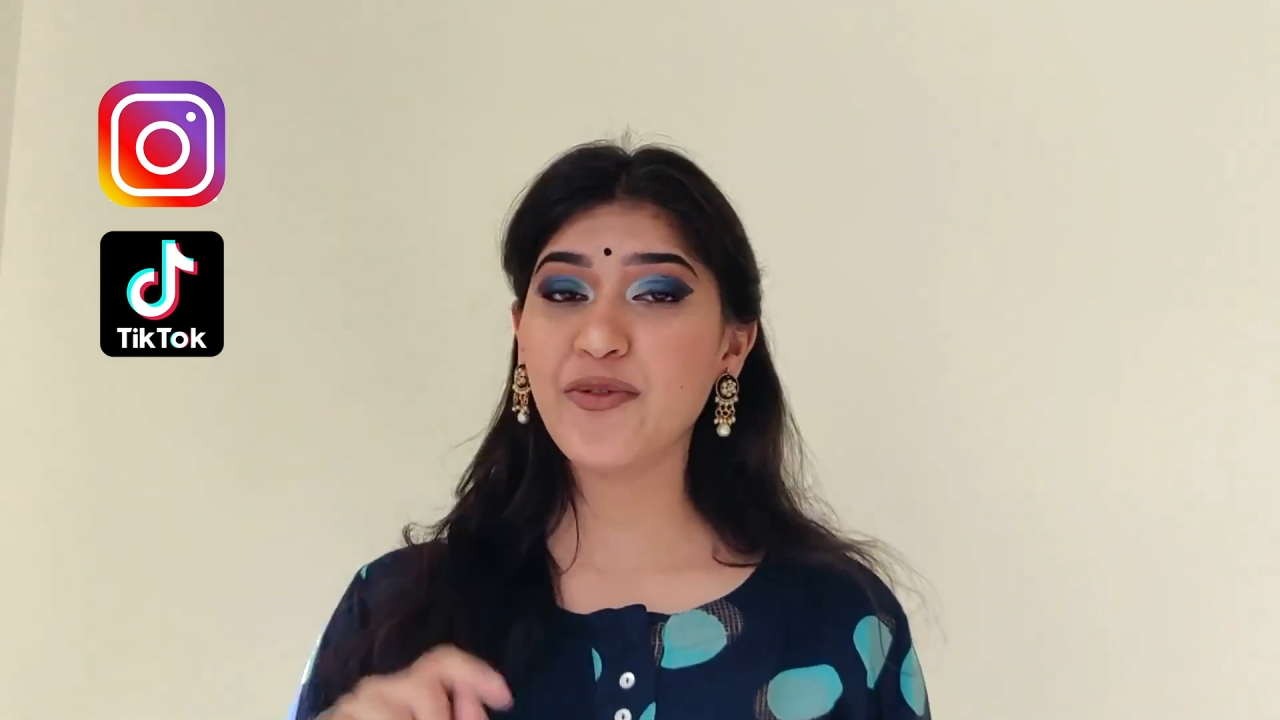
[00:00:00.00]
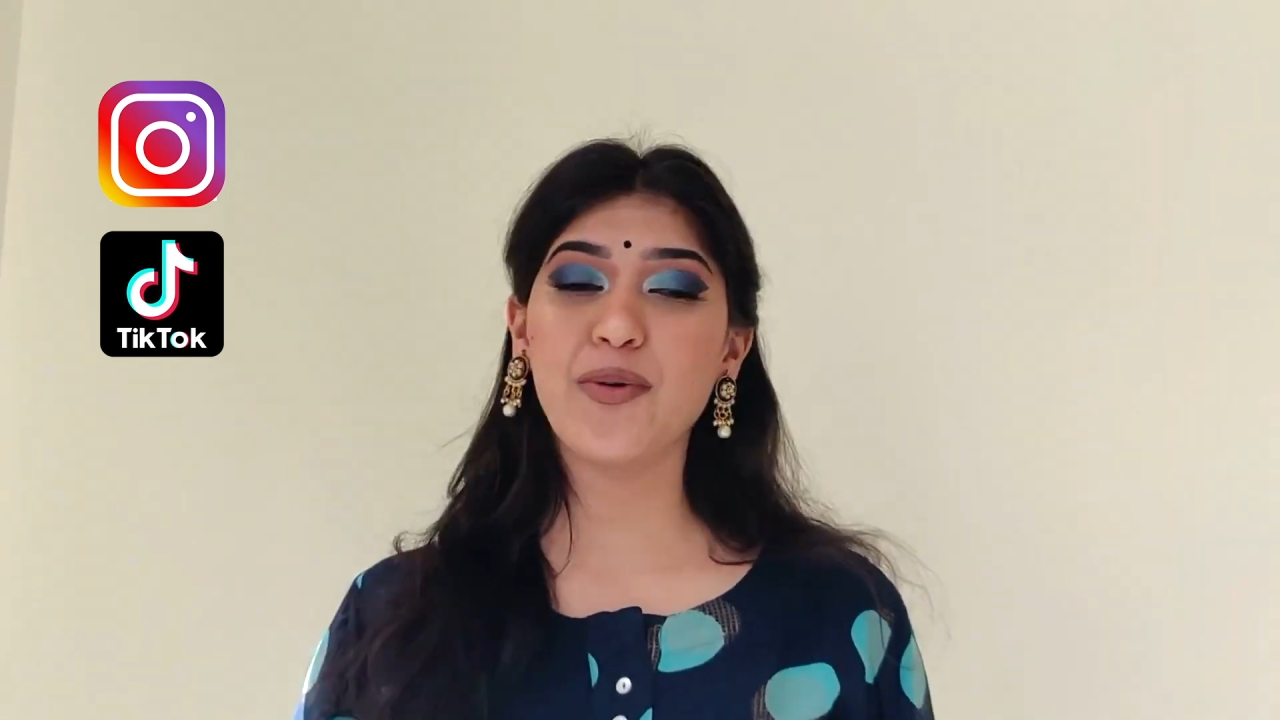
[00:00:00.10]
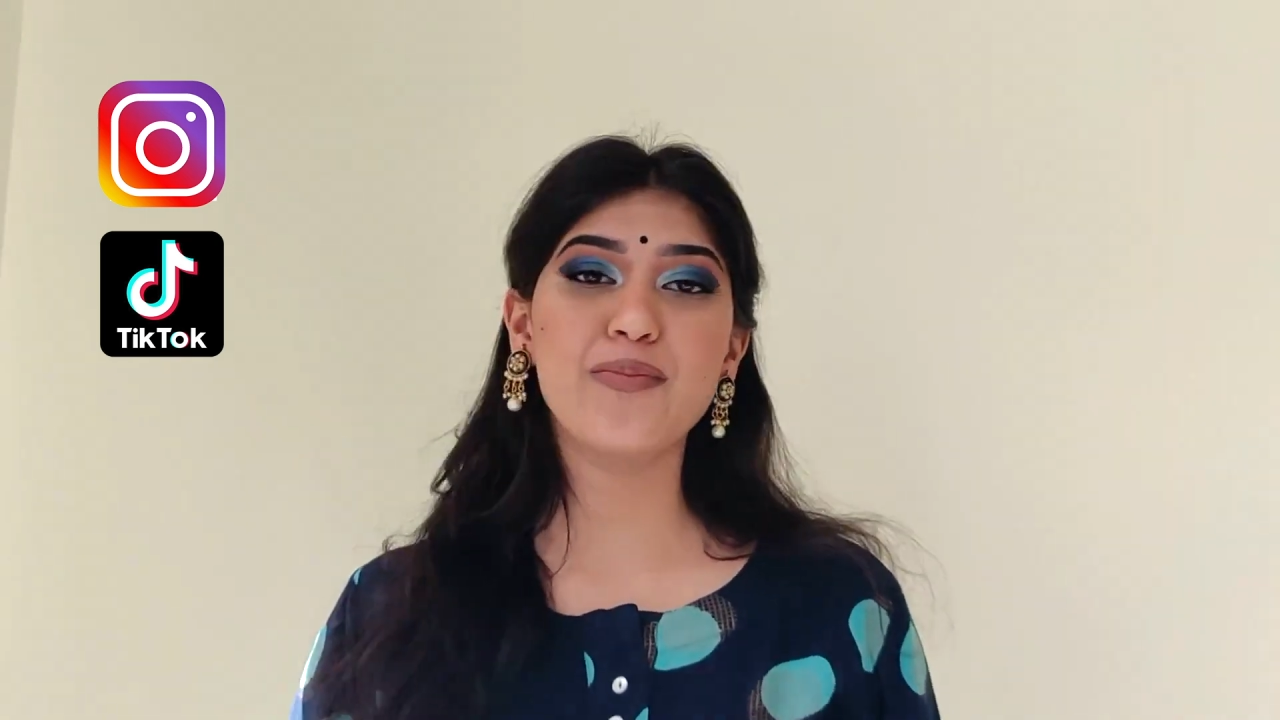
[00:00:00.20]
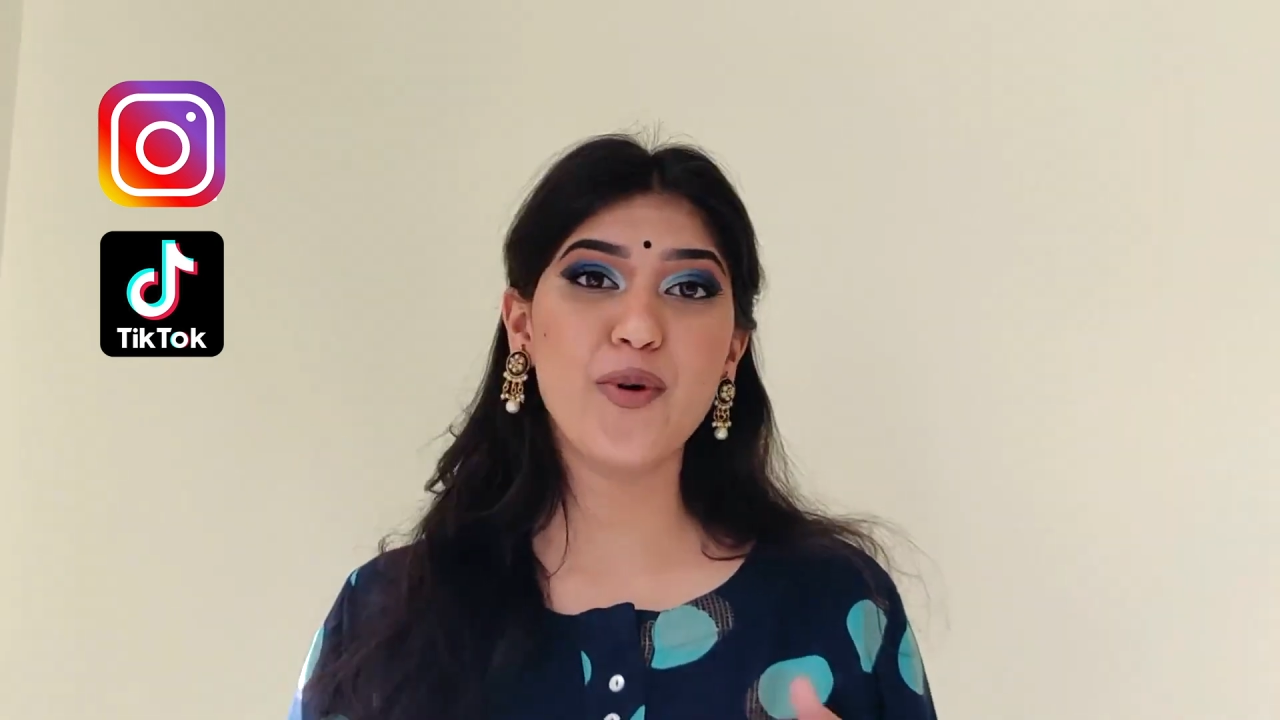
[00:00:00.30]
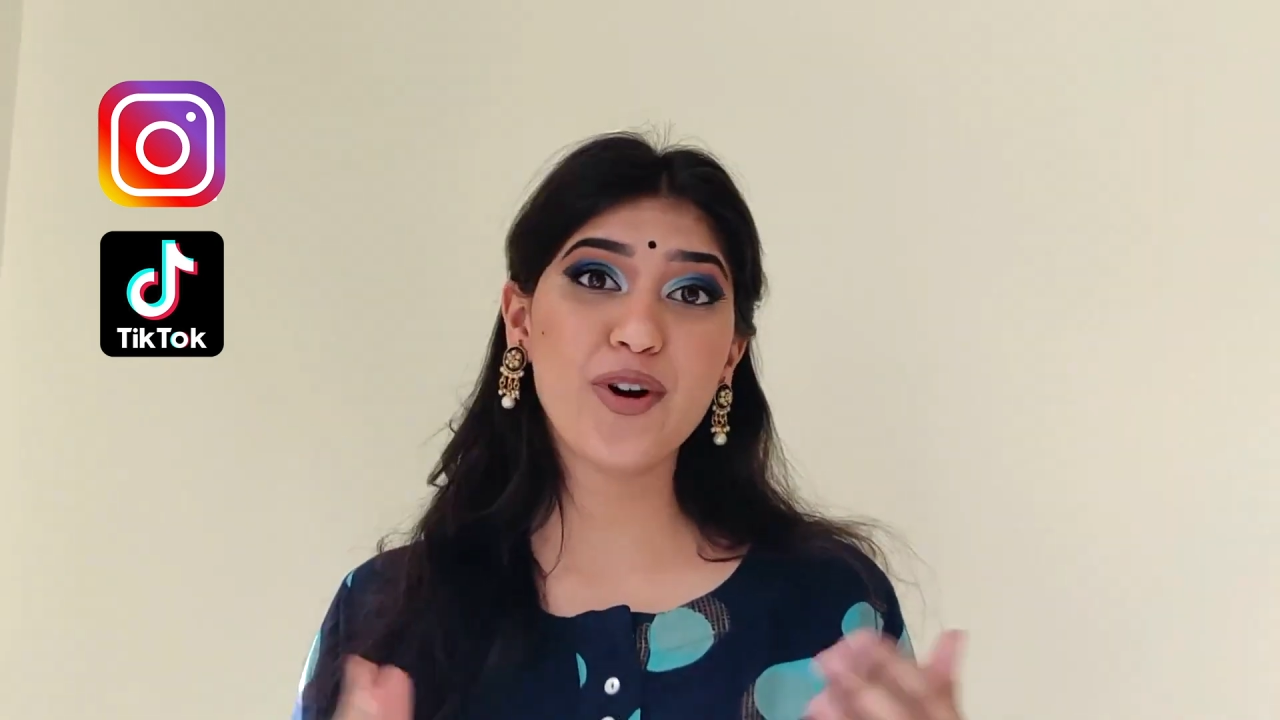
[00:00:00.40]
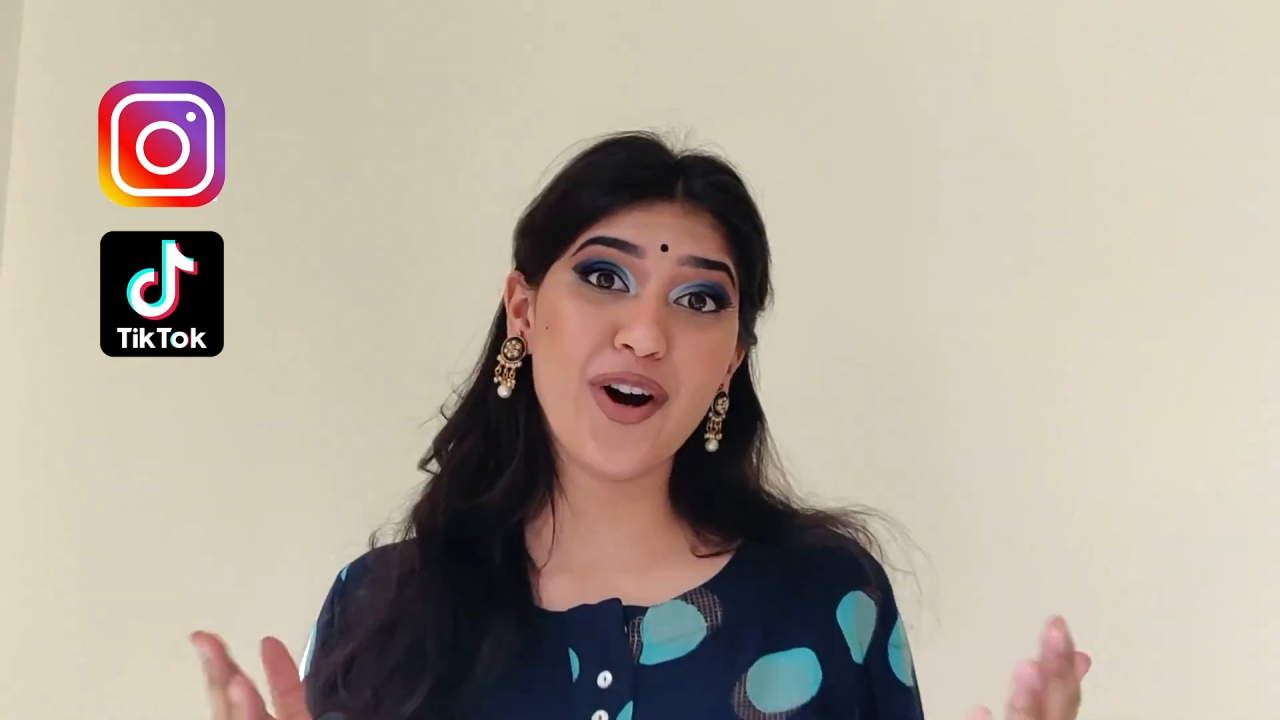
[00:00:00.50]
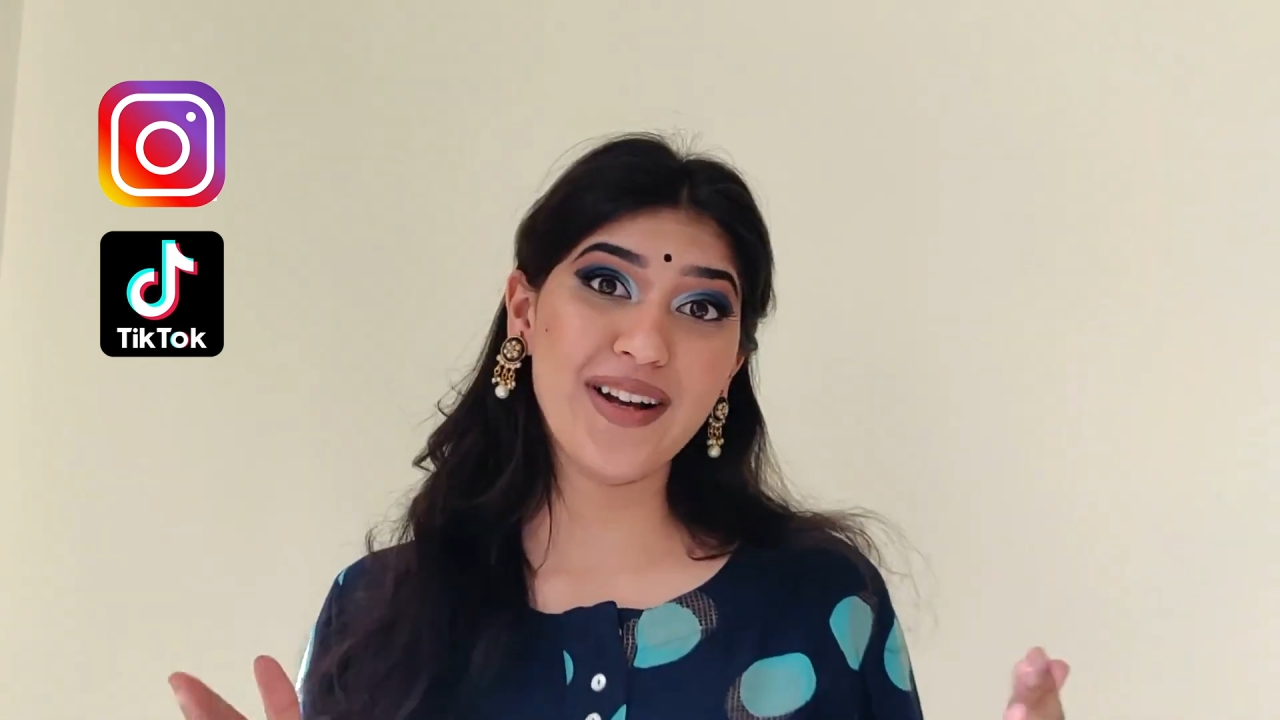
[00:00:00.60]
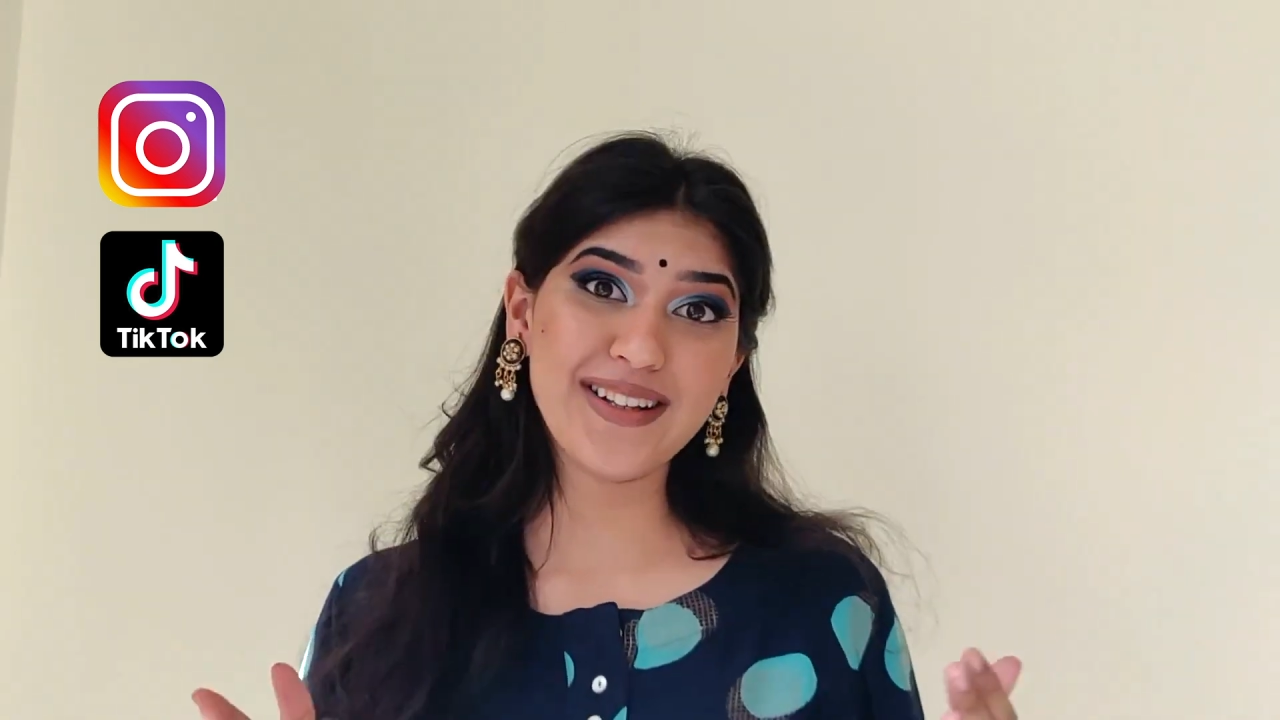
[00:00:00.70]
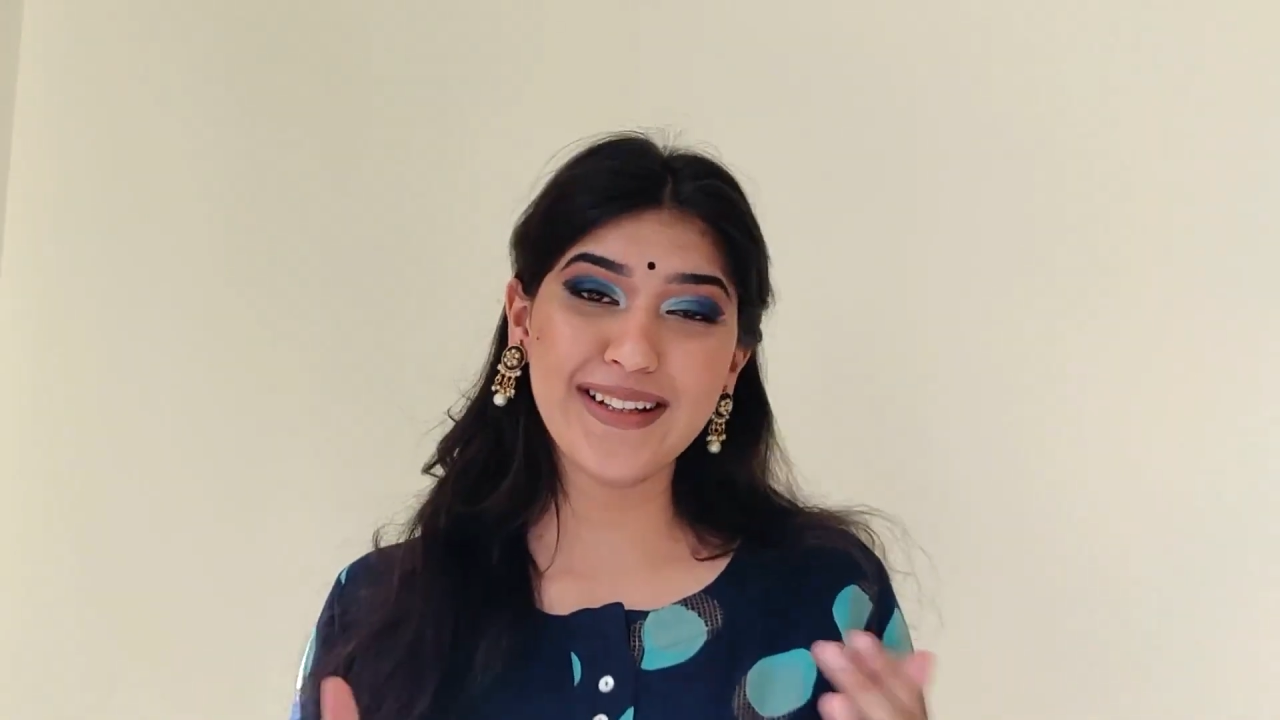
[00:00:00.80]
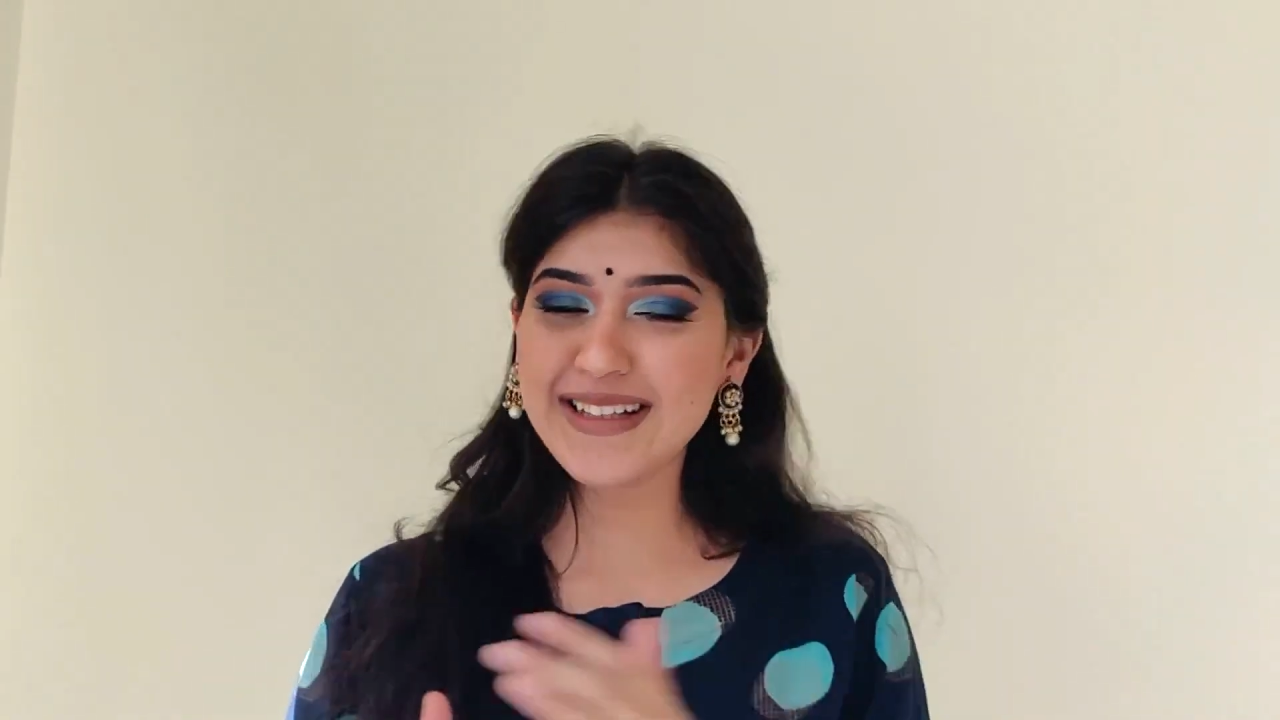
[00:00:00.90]
for more
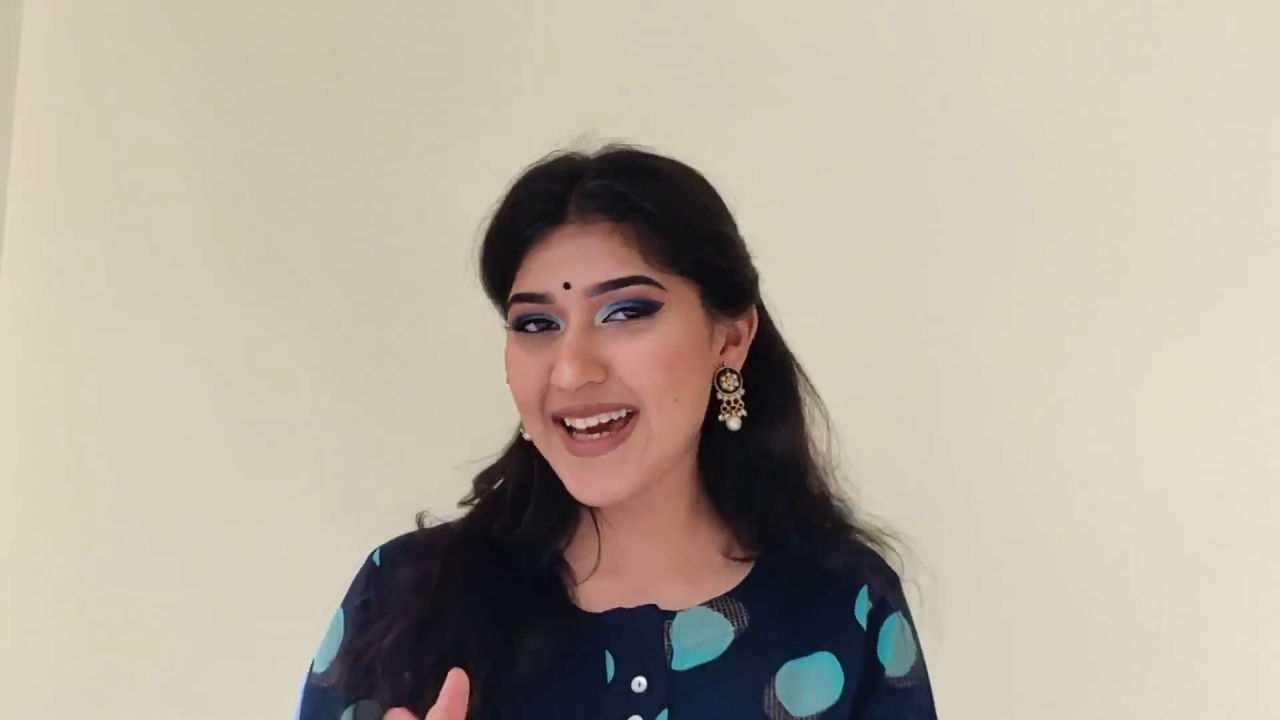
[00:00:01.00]
content